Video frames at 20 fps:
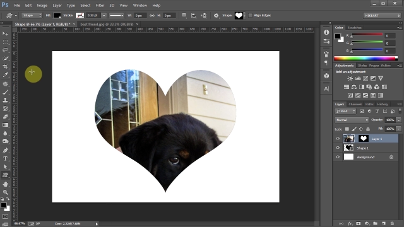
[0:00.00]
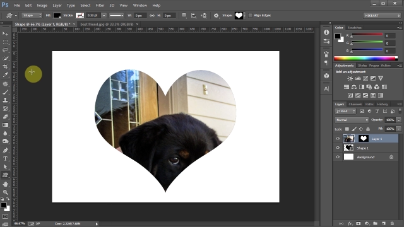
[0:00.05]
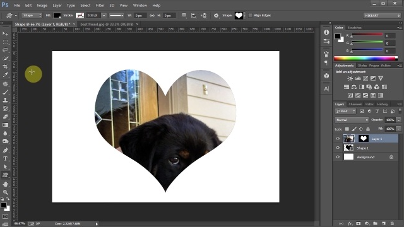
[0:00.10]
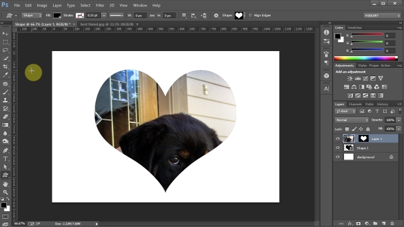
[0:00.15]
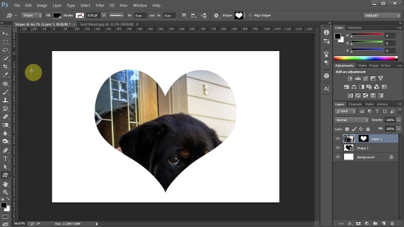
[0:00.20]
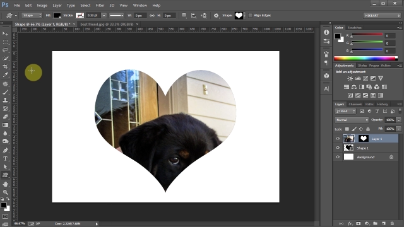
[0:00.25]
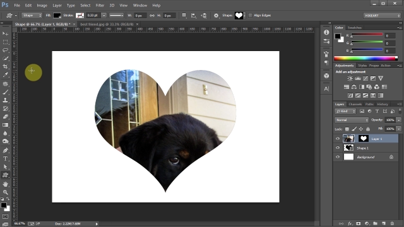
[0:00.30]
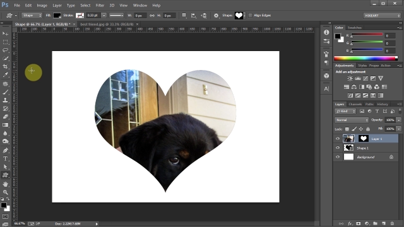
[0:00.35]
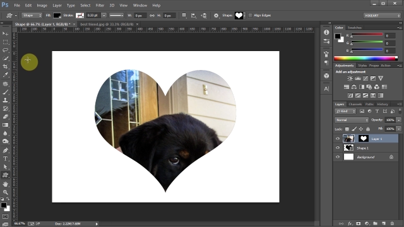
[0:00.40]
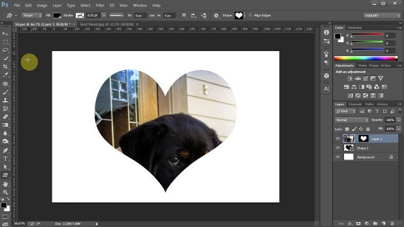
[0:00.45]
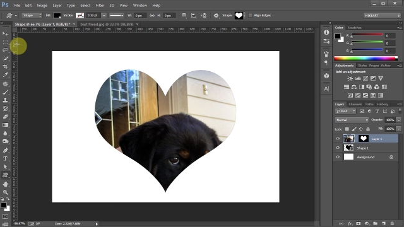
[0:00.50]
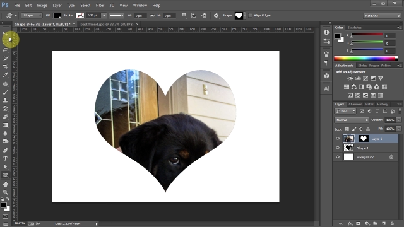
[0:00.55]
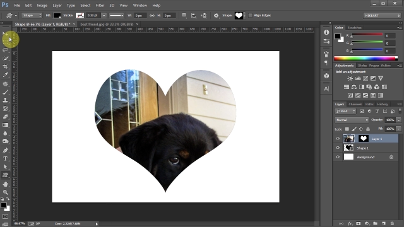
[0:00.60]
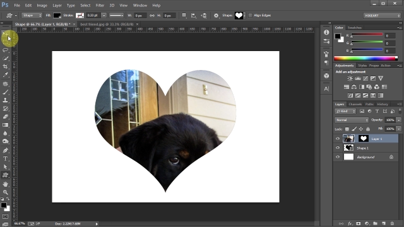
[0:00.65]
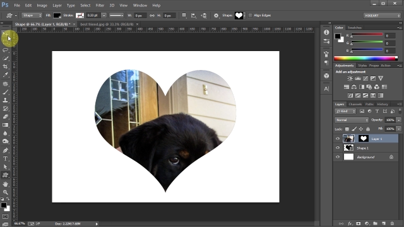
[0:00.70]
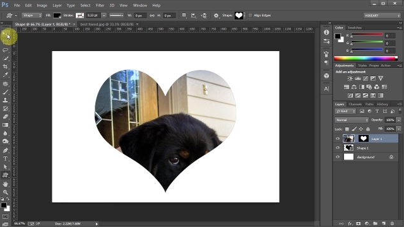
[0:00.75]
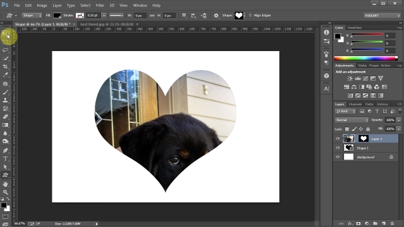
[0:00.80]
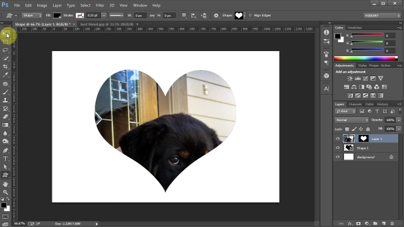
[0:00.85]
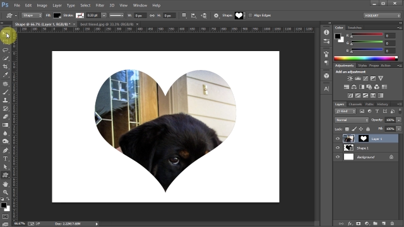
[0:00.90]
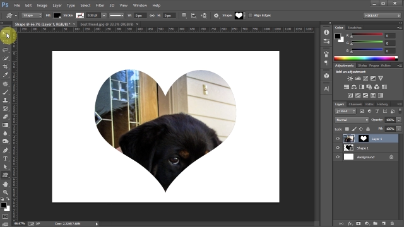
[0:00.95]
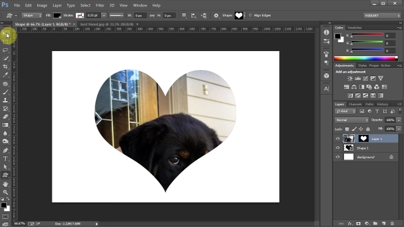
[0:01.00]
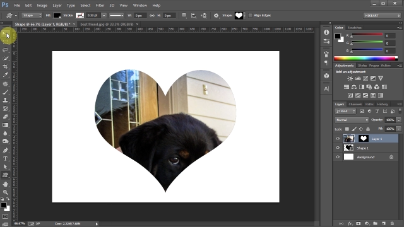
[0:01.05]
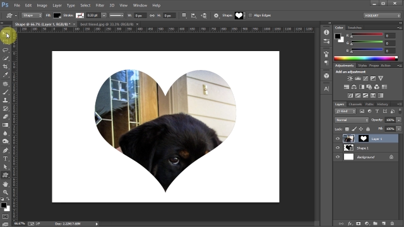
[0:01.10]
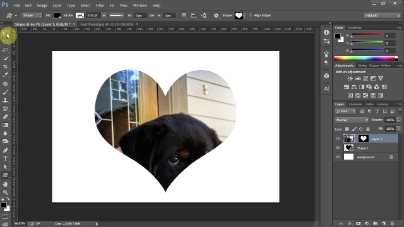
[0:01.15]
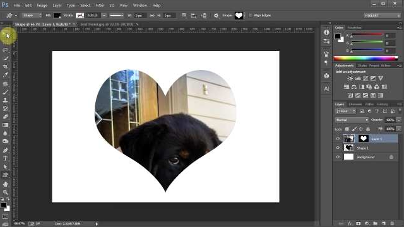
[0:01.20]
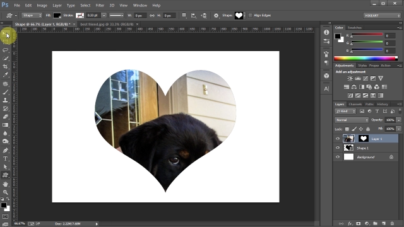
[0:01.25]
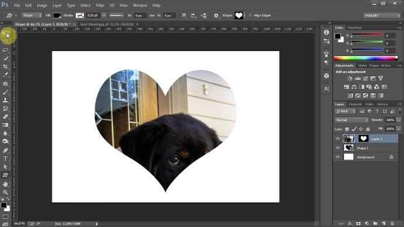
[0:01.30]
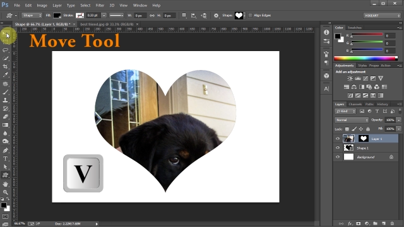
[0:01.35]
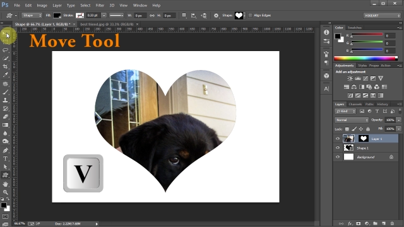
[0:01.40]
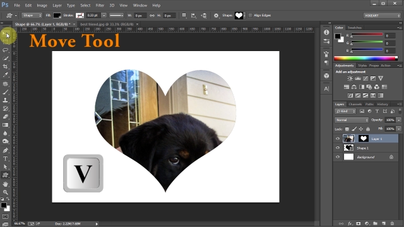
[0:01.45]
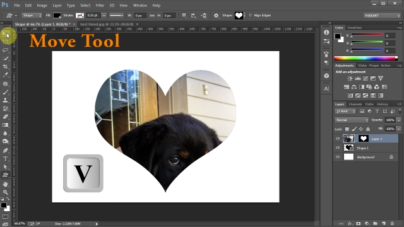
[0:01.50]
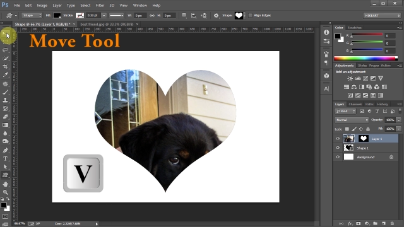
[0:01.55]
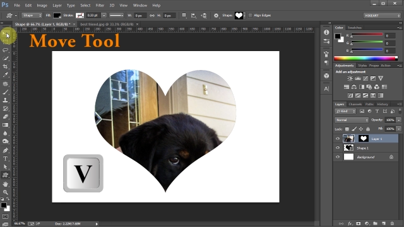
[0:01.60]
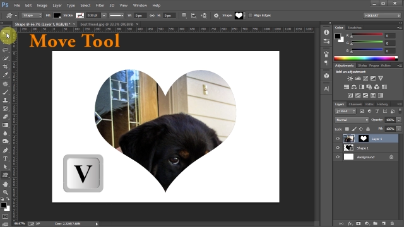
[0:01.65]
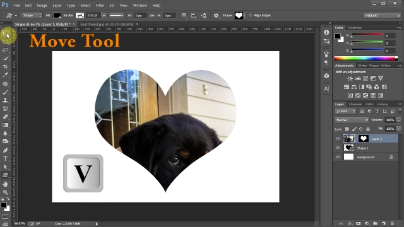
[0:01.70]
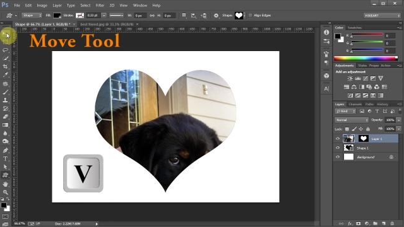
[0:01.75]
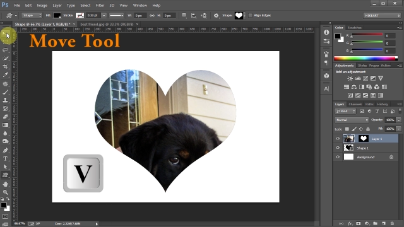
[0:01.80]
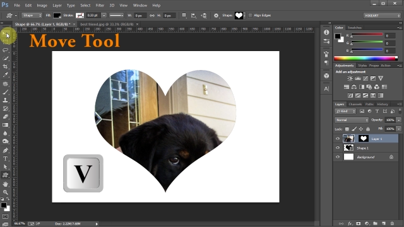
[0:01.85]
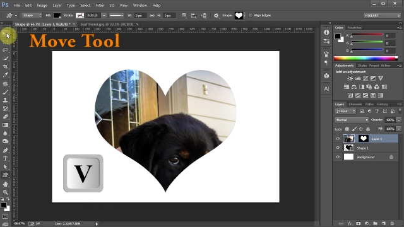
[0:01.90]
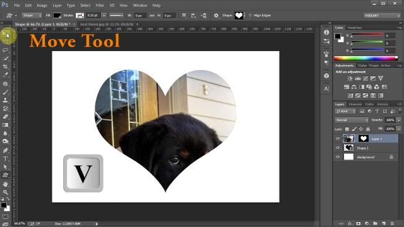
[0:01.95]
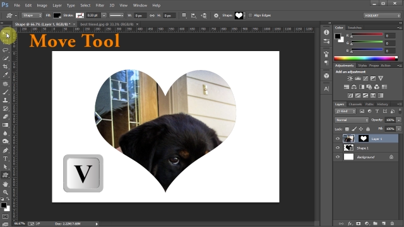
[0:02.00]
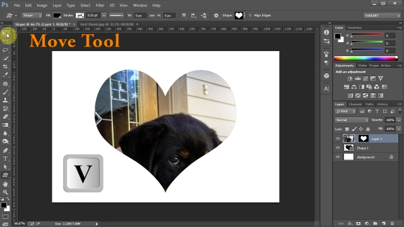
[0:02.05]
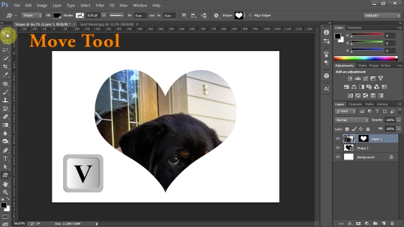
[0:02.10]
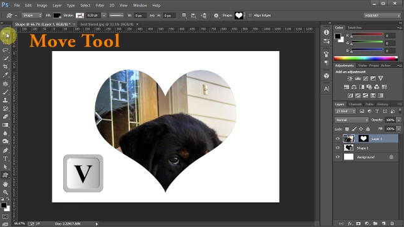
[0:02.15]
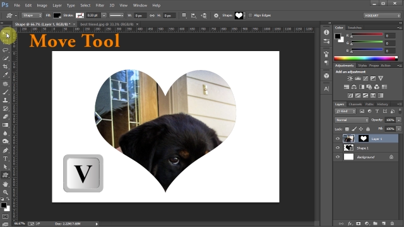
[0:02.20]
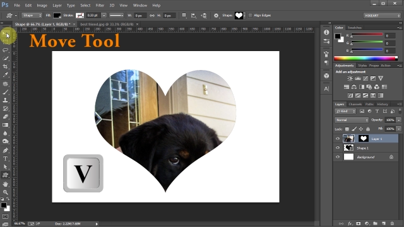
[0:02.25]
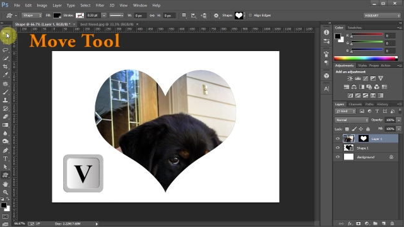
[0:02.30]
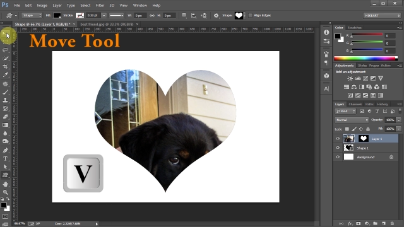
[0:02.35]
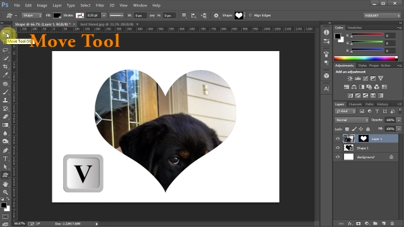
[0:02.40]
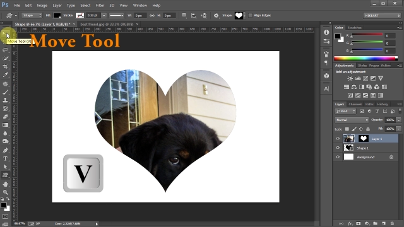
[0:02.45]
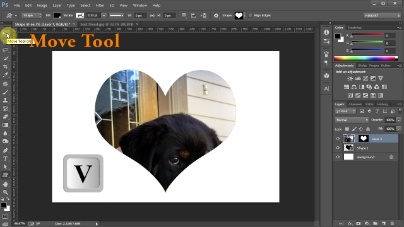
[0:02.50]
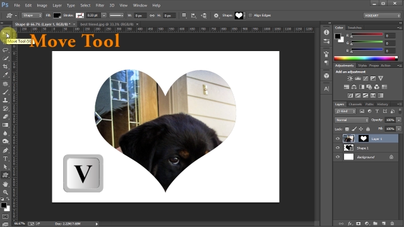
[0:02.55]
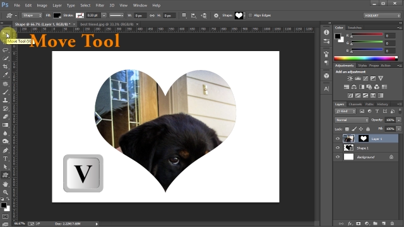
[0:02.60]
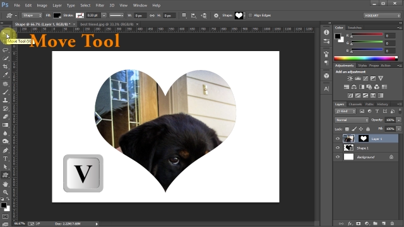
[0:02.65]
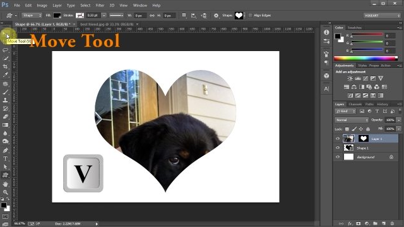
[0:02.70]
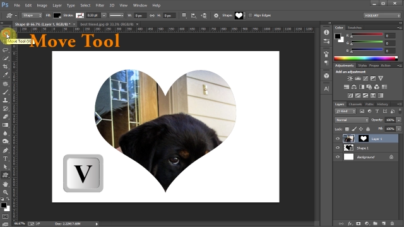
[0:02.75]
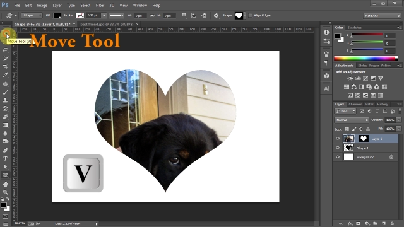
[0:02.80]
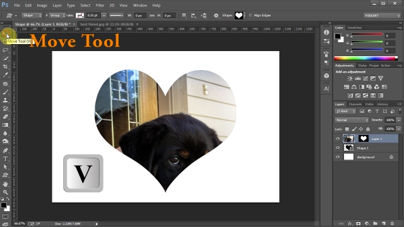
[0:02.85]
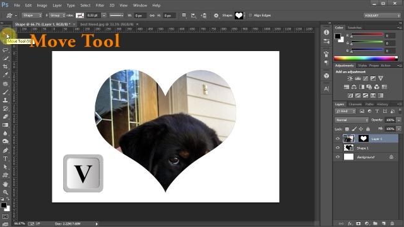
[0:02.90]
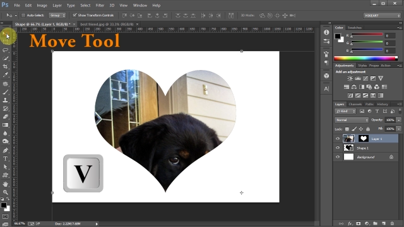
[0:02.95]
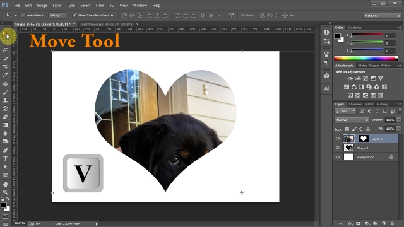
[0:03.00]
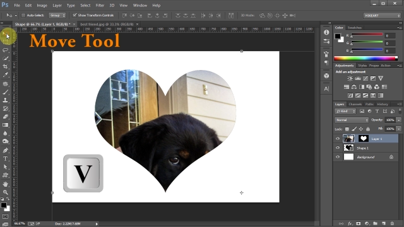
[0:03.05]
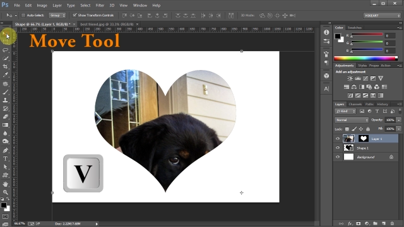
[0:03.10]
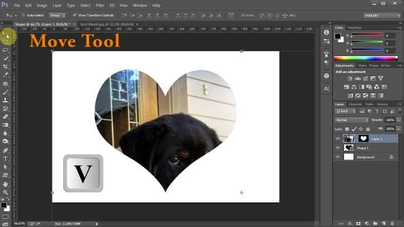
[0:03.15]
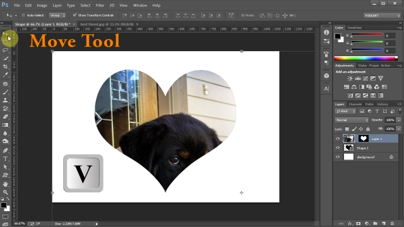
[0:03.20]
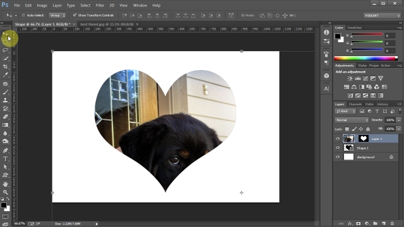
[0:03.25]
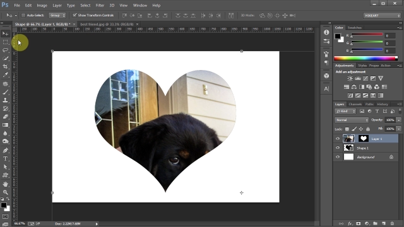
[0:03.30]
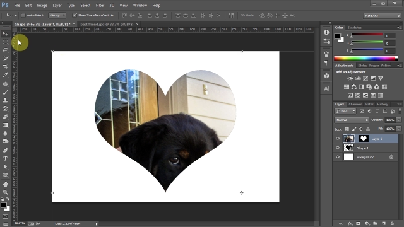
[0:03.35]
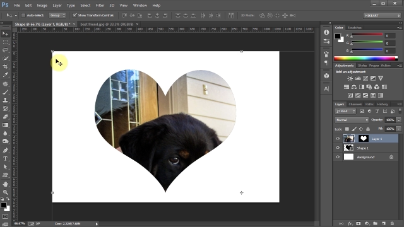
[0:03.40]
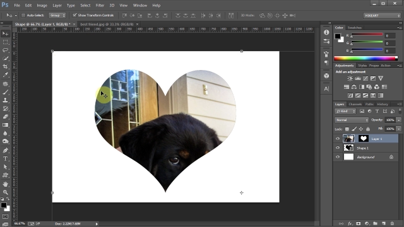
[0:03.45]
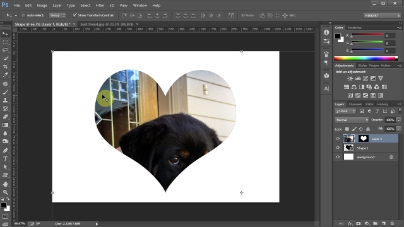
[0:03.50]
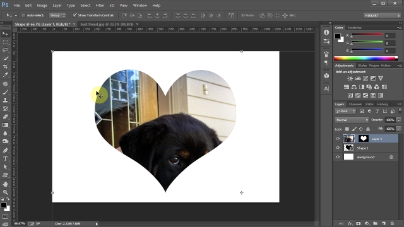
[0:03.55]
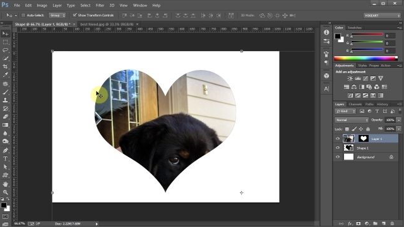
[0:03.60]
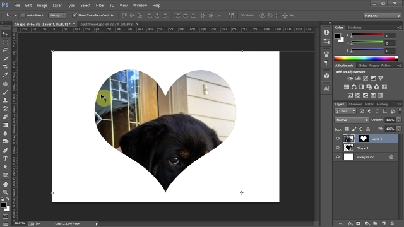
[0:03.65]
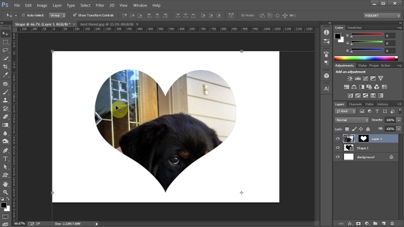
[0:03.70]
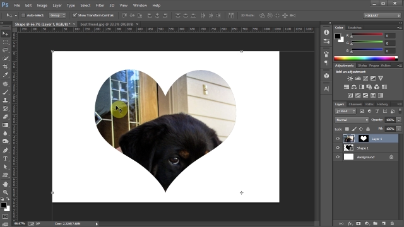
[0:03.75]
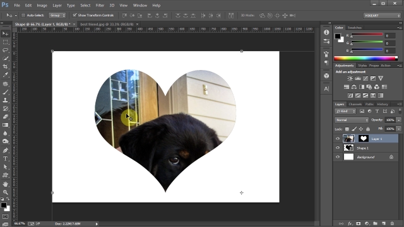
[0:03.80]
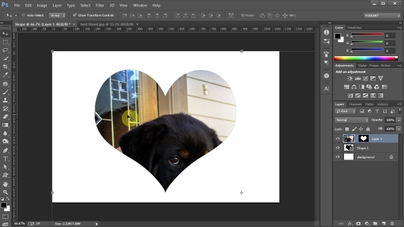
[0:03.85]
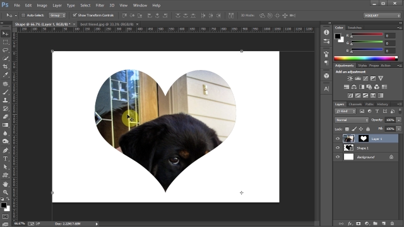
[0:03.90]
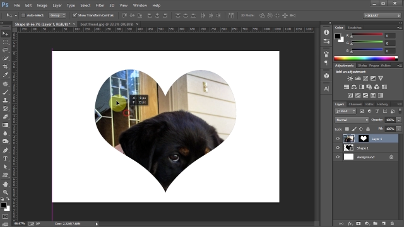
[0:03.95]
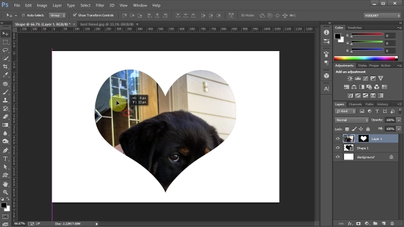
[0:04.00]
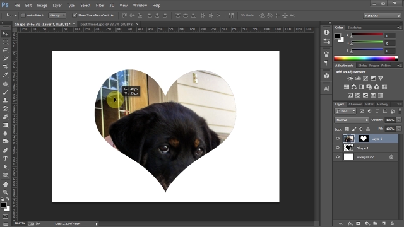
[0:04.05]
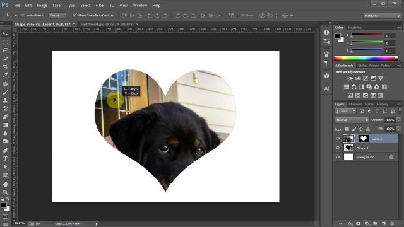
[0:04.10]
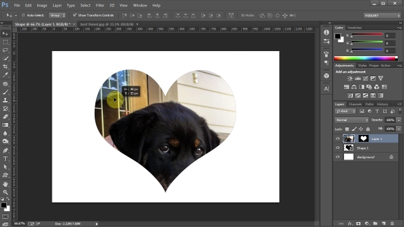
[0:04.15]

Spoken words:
[unreadable: no face in view]